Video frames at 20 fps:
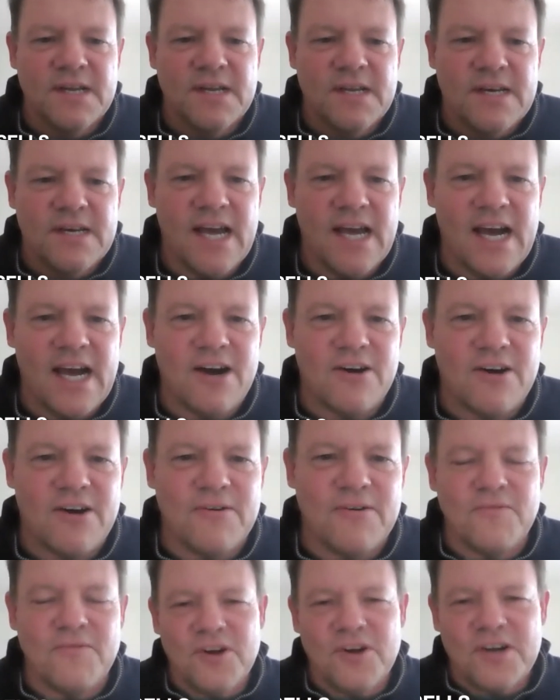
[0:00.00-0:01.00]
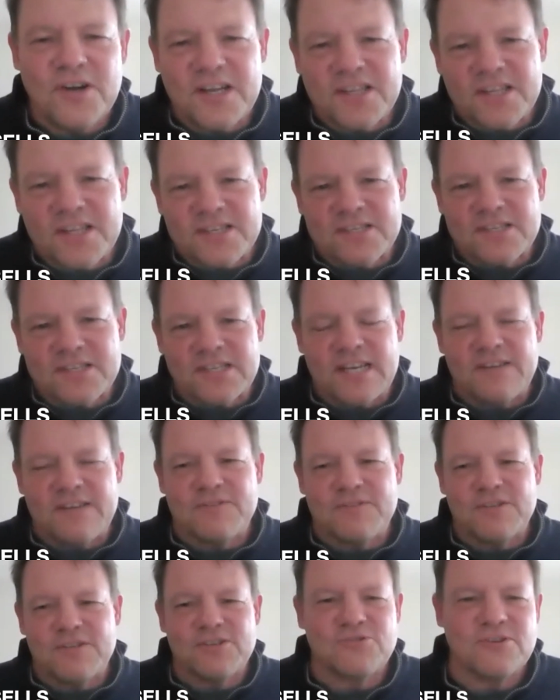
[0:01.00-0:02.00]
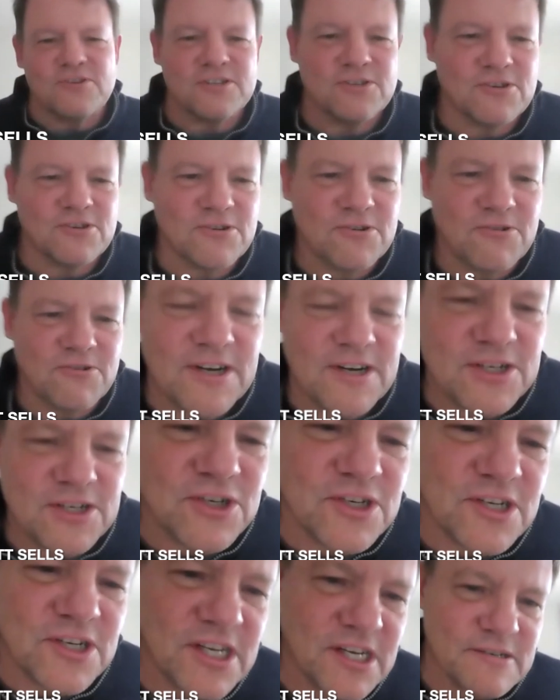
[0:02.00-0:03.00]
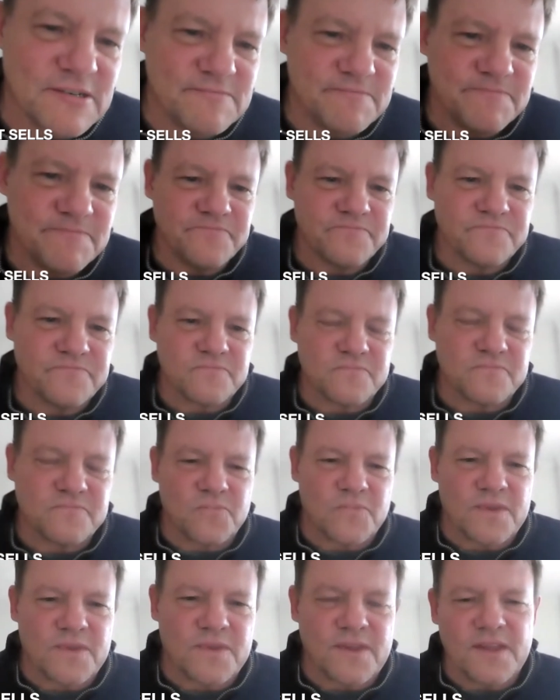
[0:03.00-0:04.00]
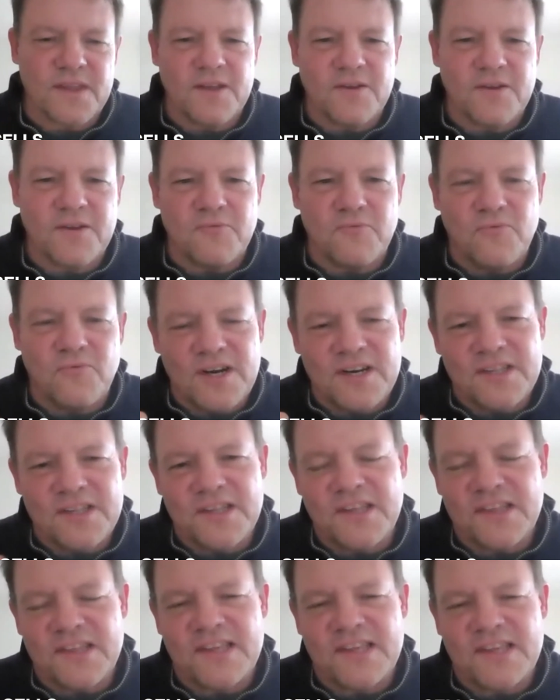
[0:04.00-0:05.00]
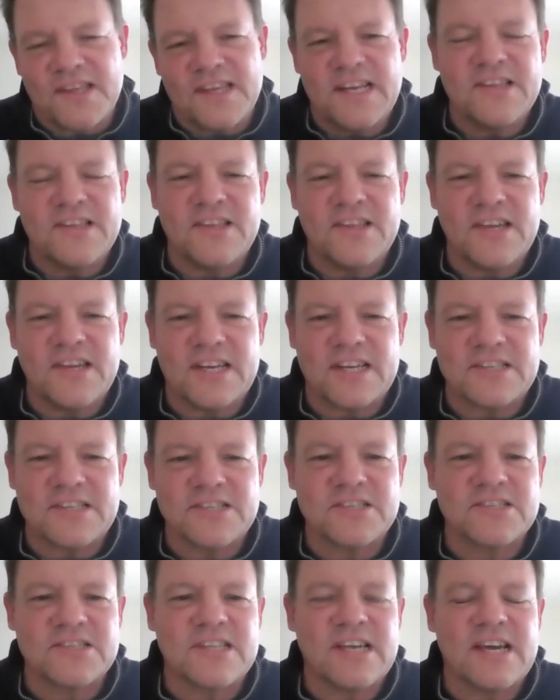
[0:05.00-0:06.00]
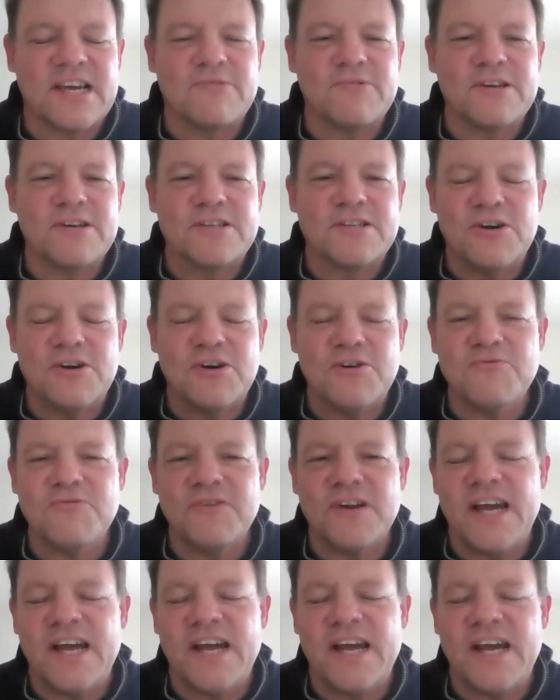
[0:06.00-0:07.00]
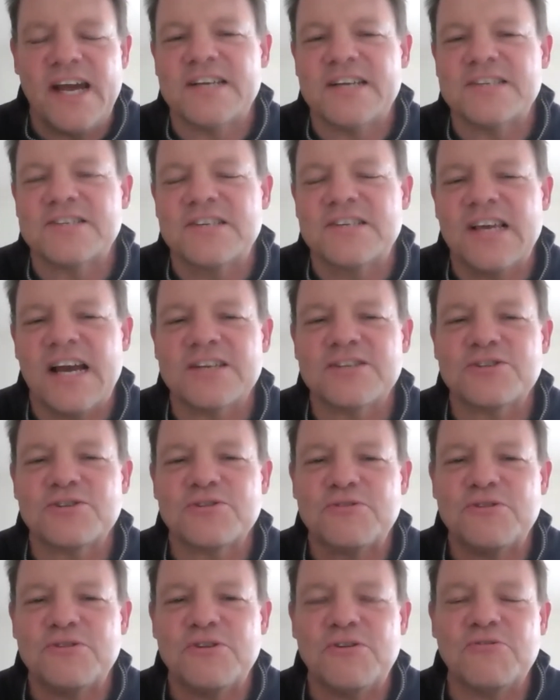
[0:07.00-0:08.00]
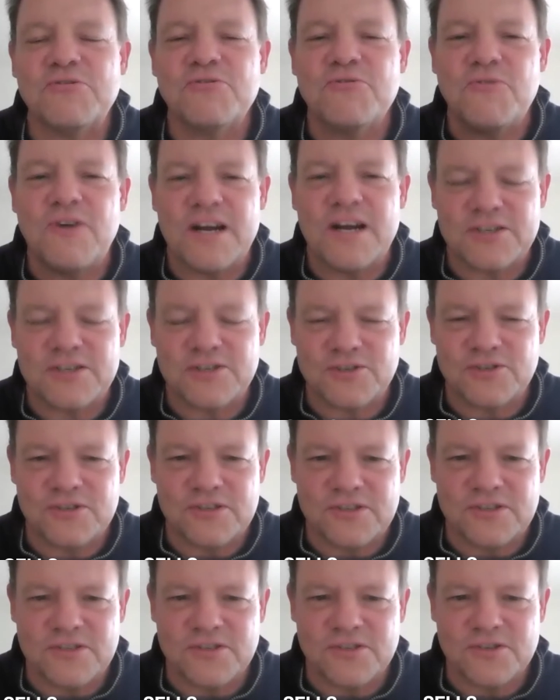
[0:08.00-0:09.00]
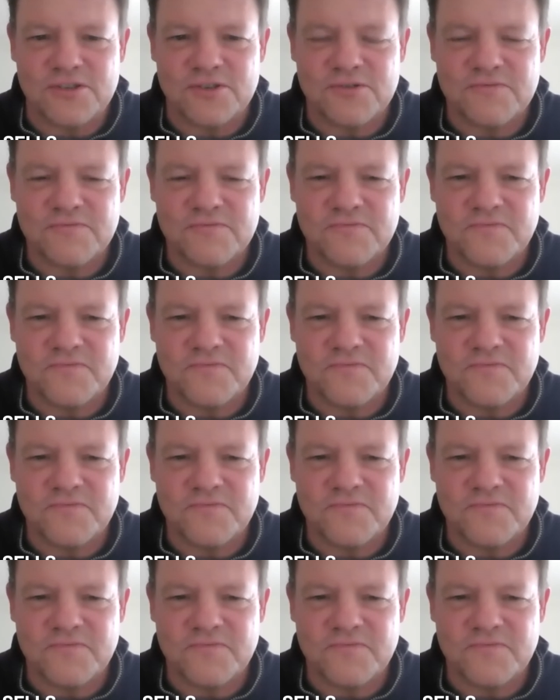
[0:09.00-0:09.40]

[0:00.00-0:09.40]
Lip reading: Now, look at this safety stressor questionnaire. One of the key things is that we don't ask yes or no questions.